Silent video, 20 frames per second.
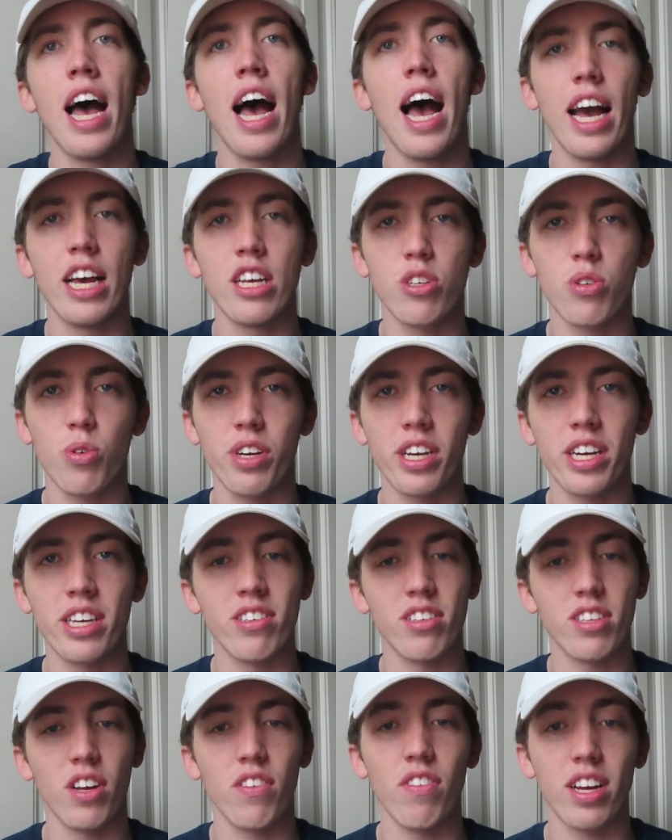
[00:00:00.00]
high school kids
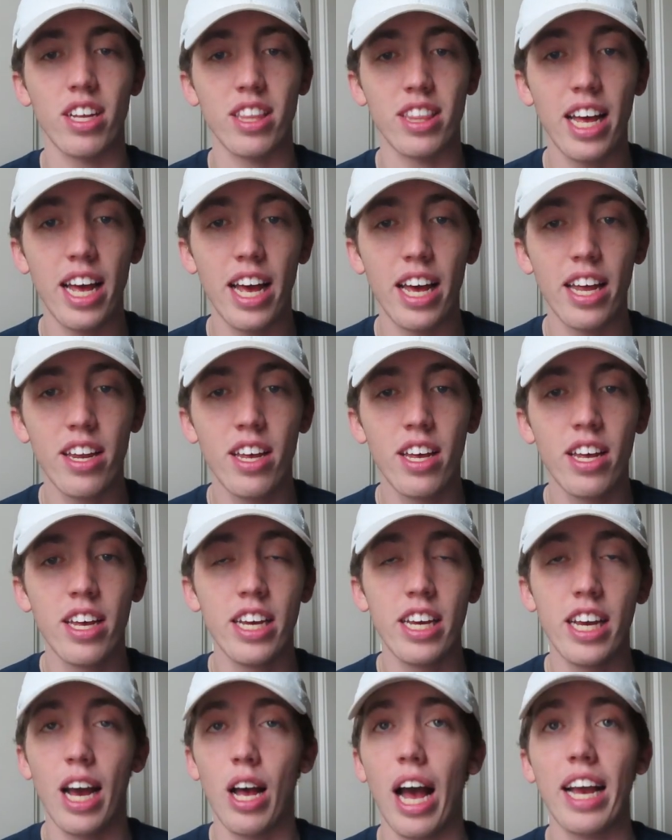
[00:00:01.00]
and stuff like that,
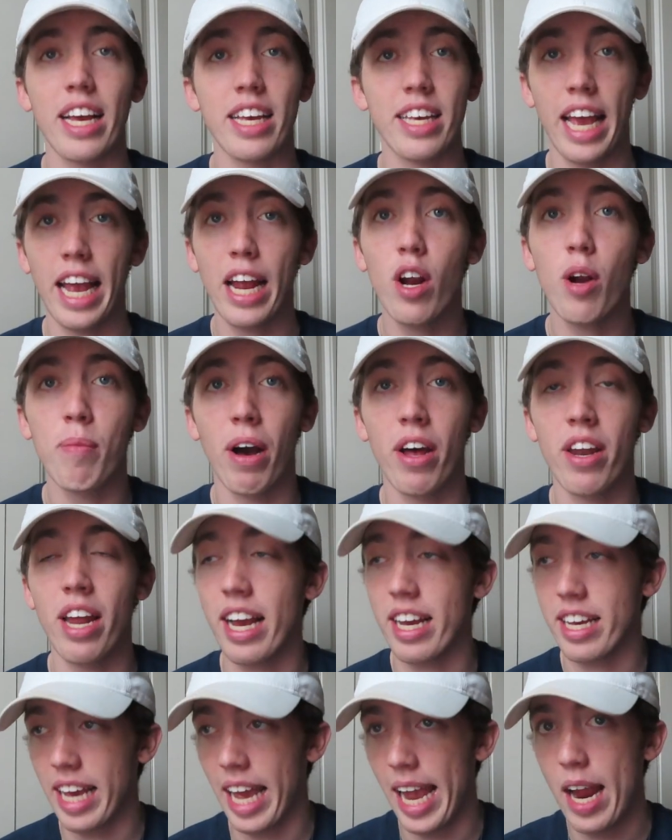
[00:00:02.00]
I care about it.
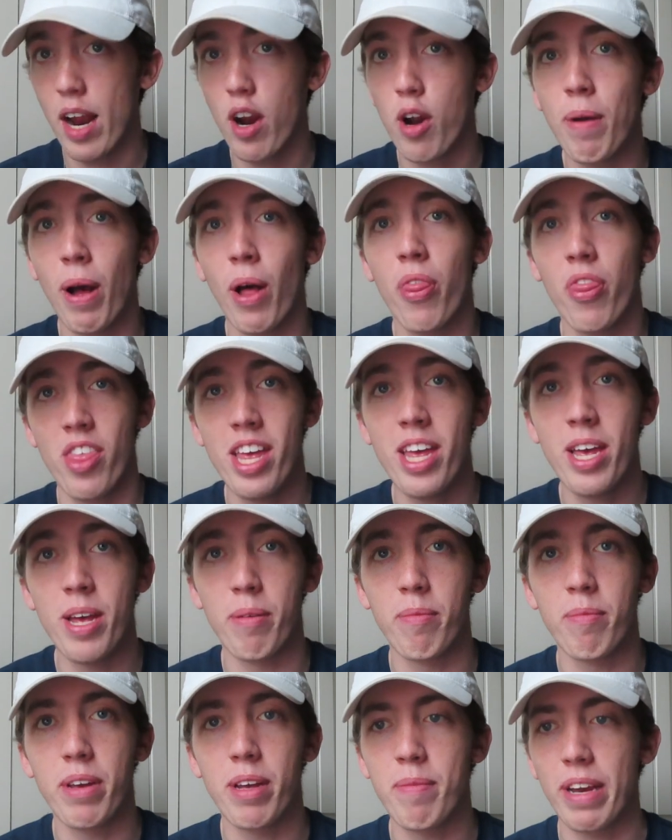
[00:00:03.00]
I care about
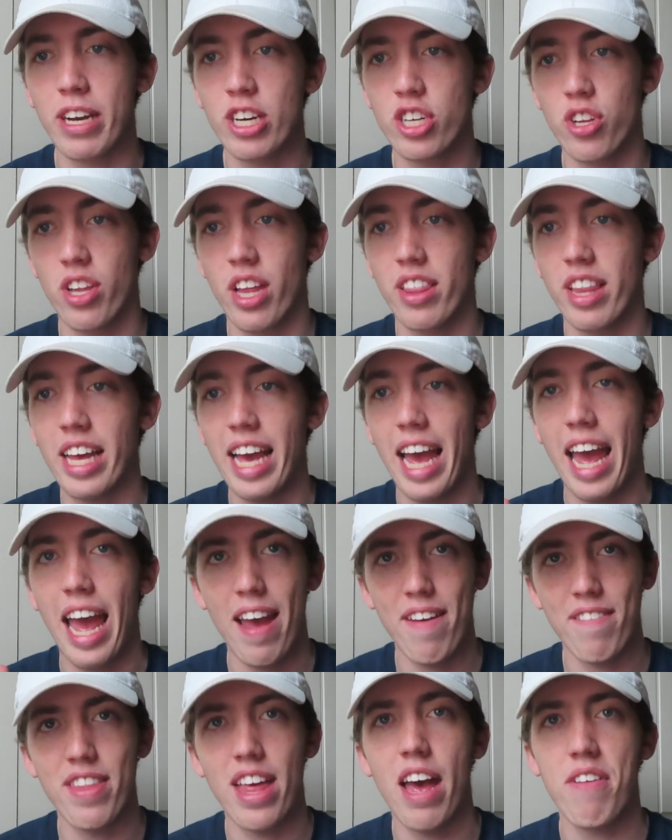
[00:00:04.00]
them and making sure that they
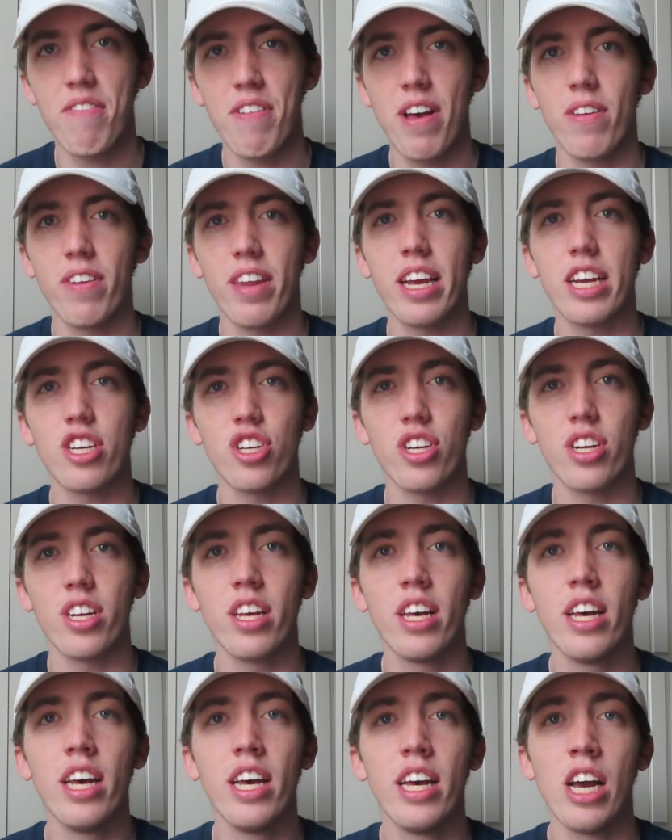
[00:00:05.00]
have that foundation.
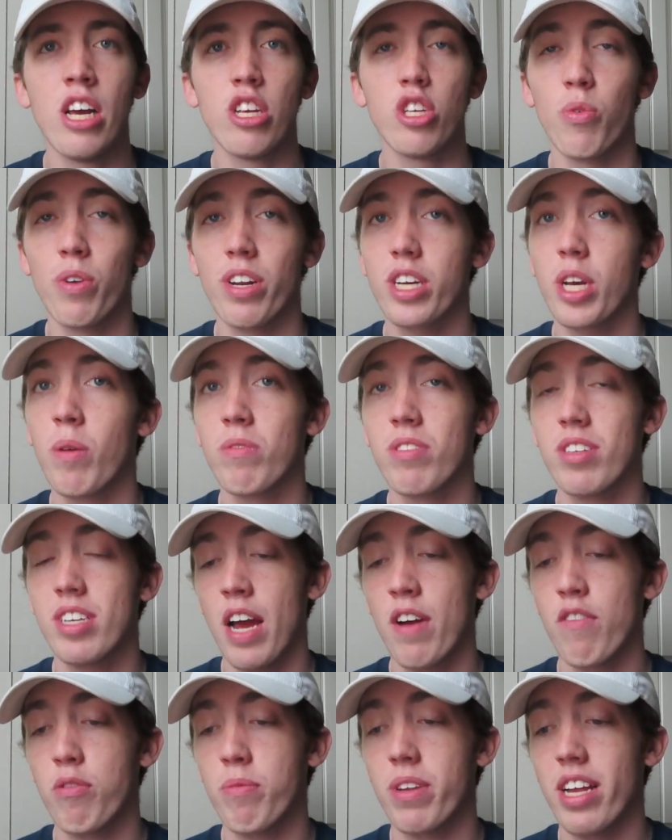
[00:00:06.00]
So when it comes
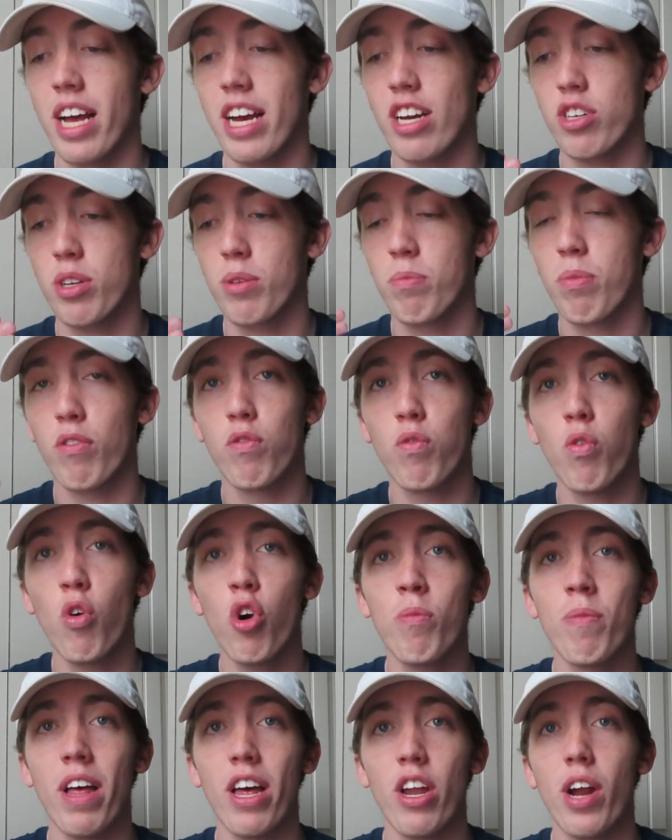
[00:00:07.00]
time for me to actually
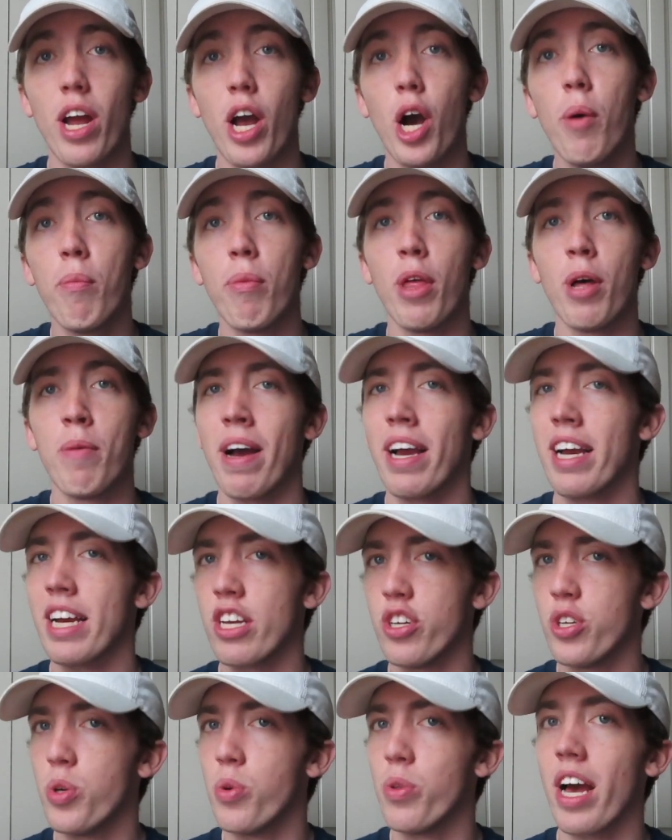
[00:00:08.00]
perform that or help them, I
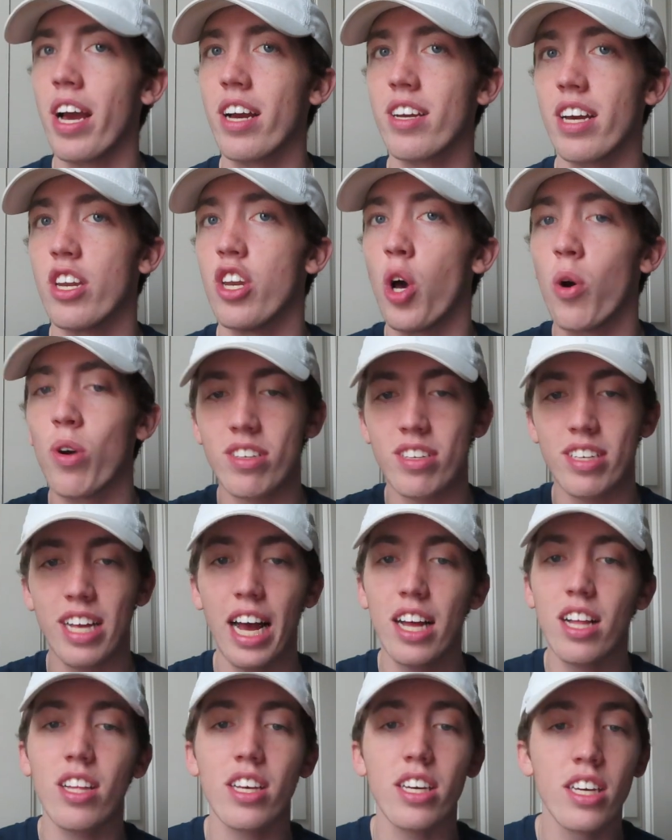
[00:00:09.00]
can do that because I know
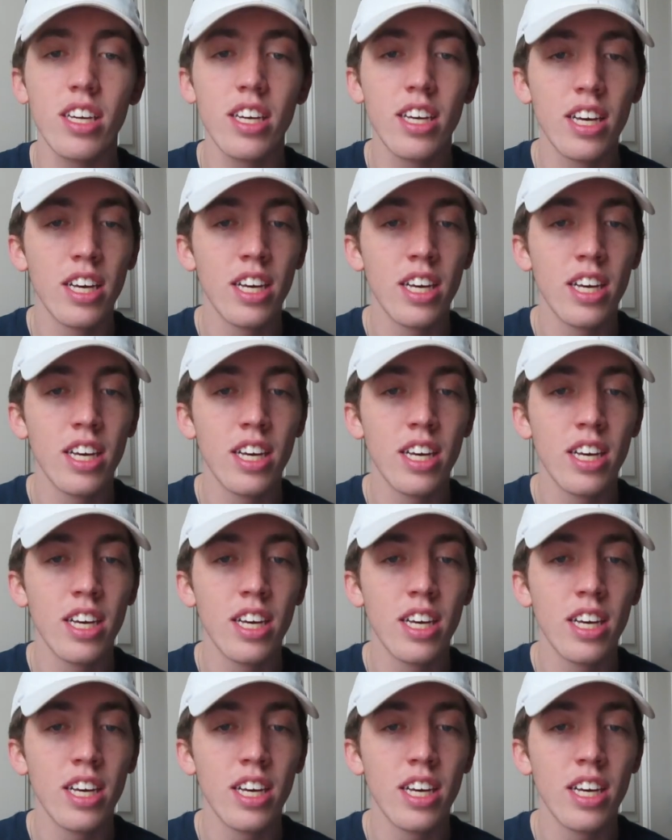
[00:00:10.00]
exactly